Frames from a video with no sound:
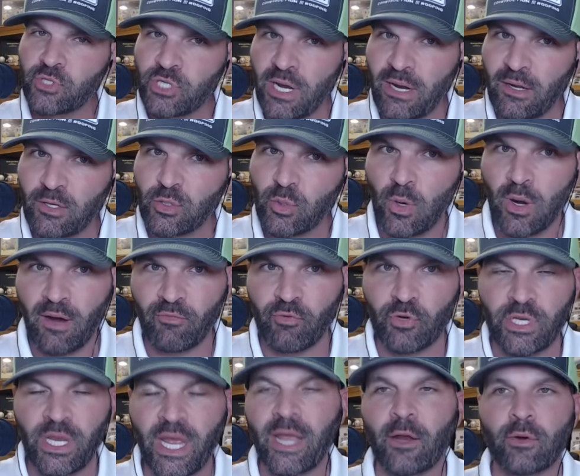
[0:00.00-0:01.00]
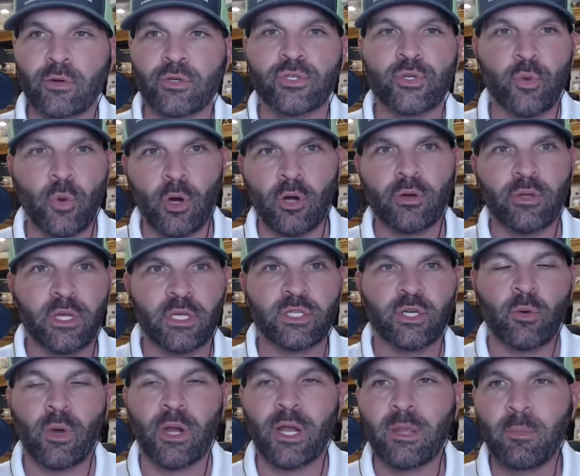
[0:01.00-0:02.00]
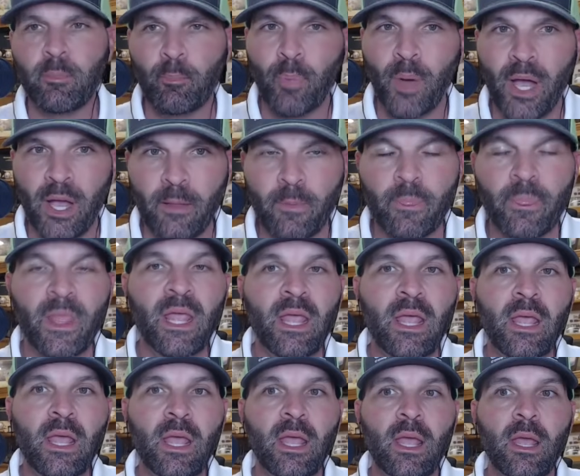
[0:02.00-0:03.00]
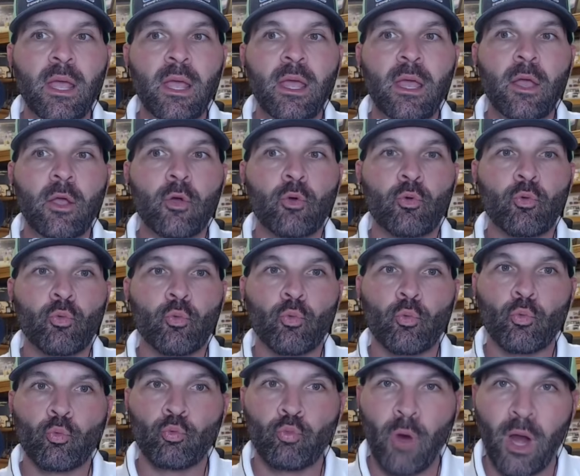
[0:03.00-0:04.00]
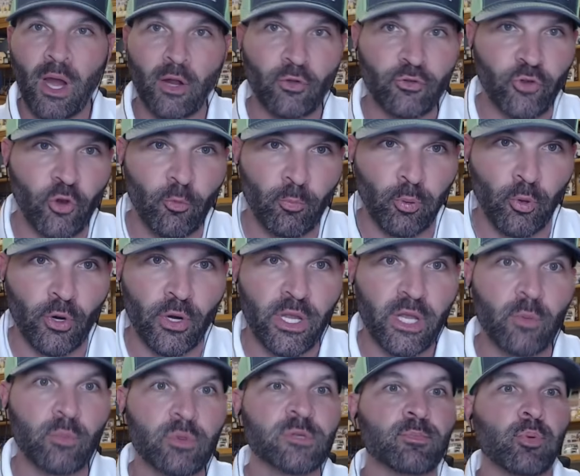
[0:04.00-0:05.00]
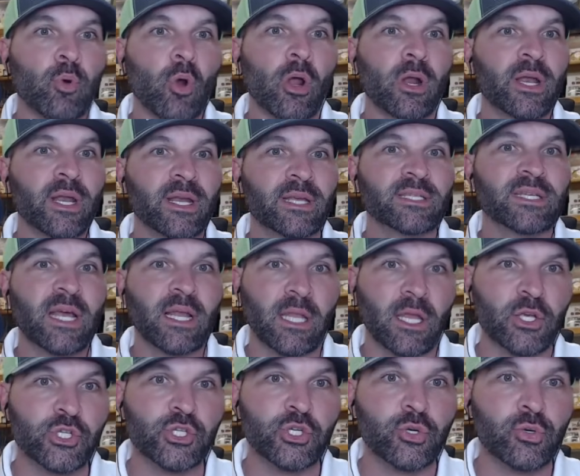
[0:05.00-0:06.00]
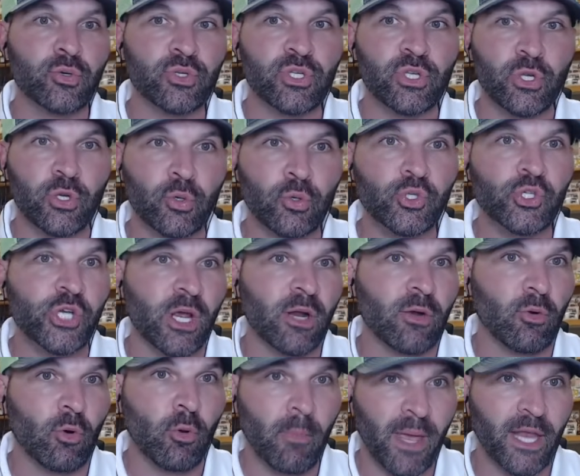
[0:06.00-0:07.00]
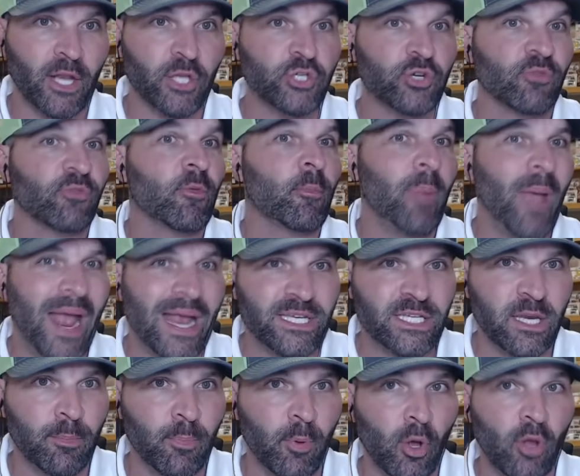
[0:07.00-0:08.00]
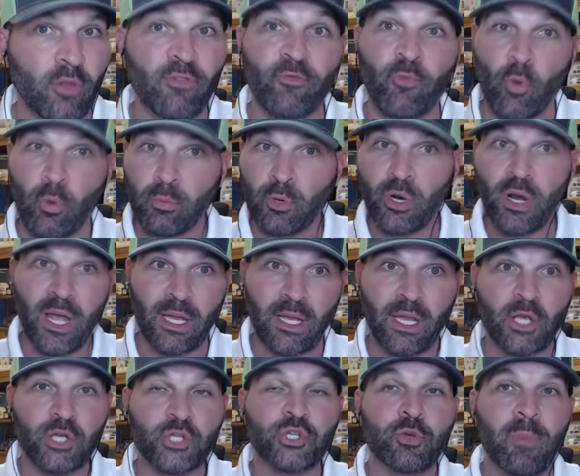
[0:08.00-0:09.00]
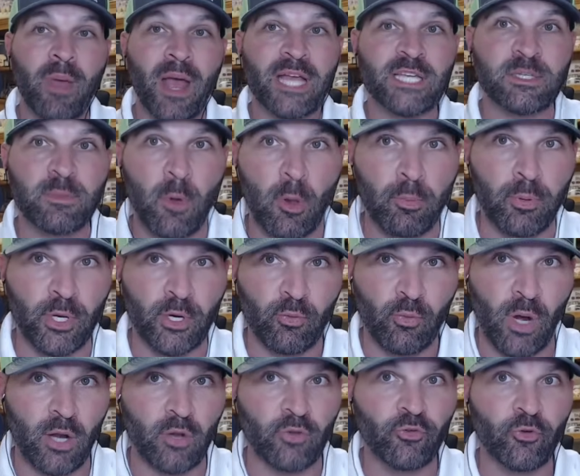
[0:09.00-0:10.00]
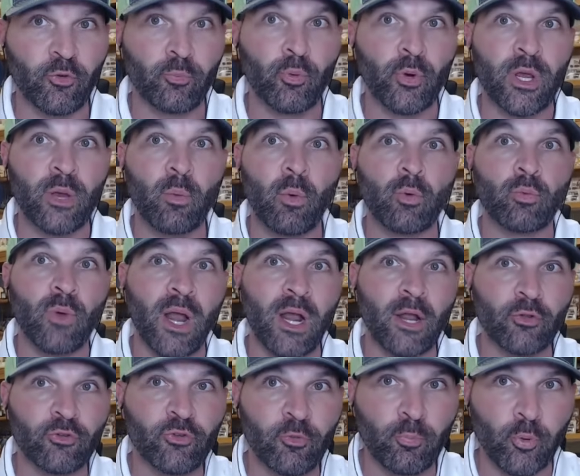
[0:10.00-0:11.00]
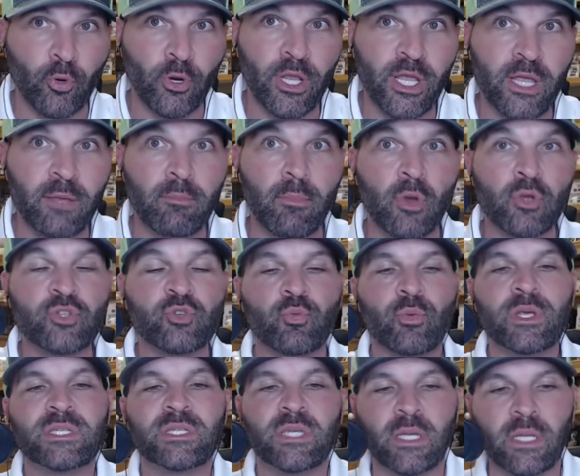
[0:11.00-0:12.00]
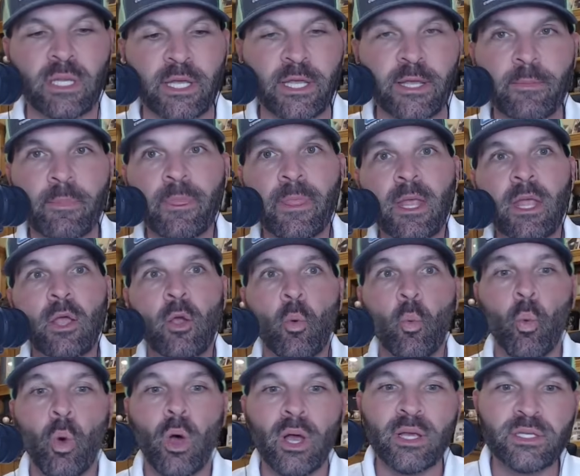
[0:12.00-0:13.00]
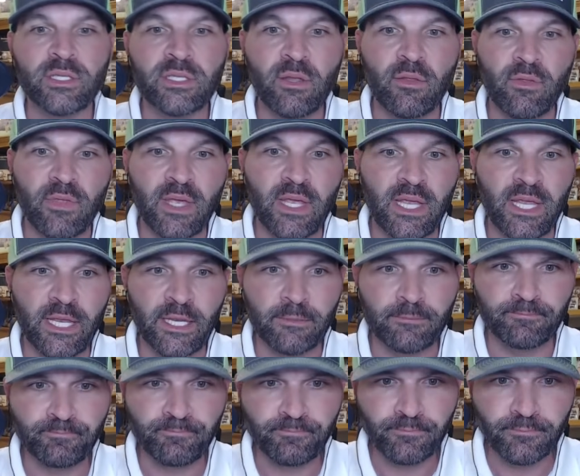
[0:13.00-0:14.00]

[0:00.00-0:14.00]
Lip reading: shout out to our everydayers who heard this already. But Ronald Dupree was brought in as LSU's new general manager for basketball, former LSU basketball player Ronald Dupree. Well, Ronald Dupree most recently was the